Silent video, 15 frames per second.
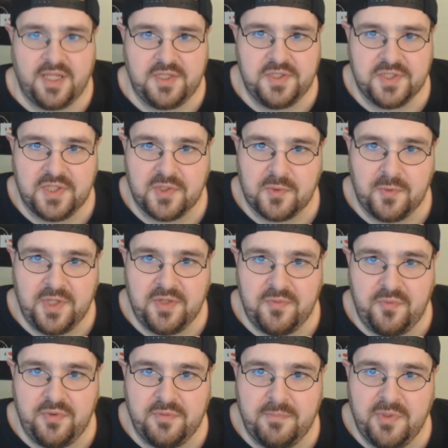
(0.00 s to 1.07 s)
I'm glad you stuck
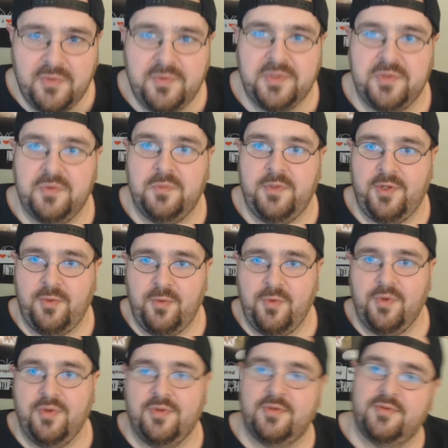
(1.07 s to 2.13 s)
around for the bonus
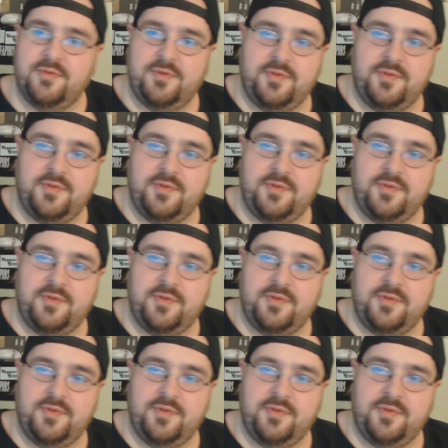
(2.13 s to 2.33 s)
review.